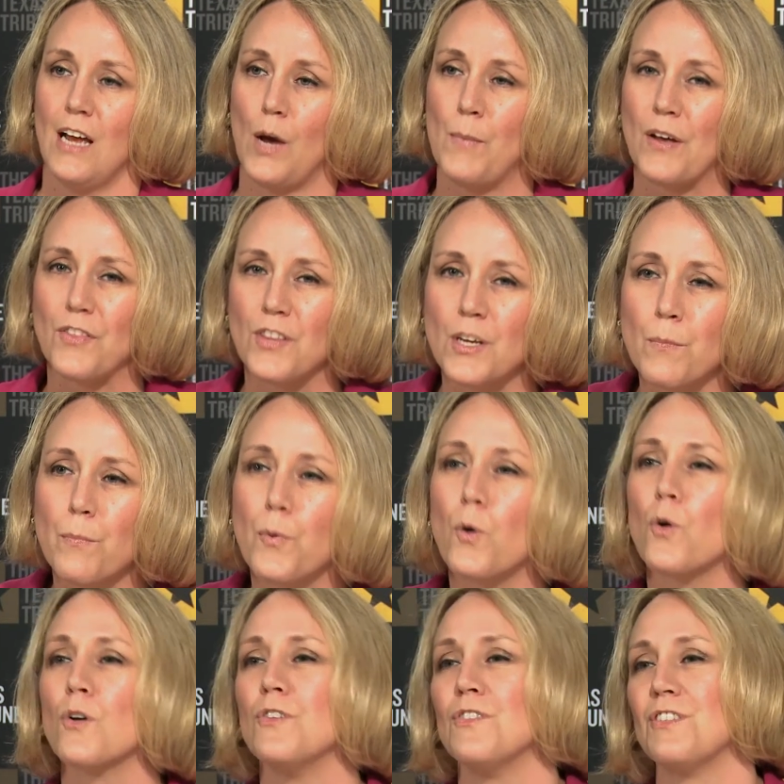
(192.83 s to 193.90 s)
about the
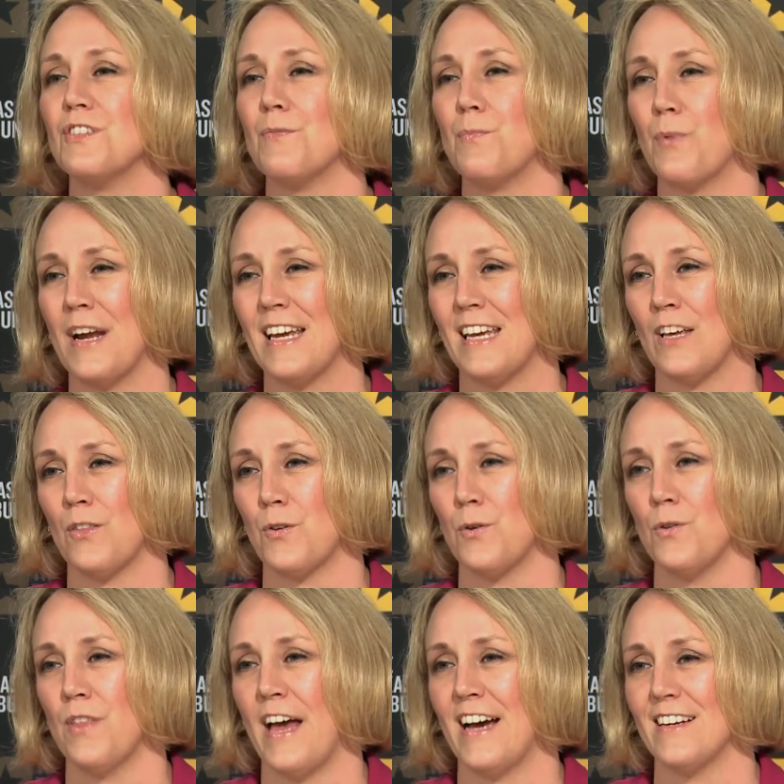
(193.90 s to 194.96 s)
importance of breaking
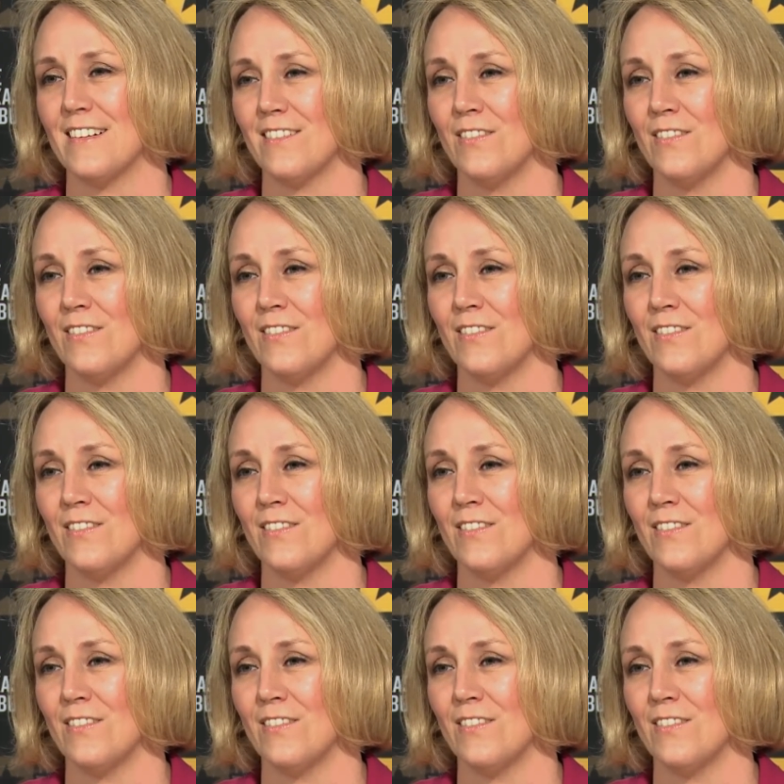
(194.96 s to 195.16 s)
through that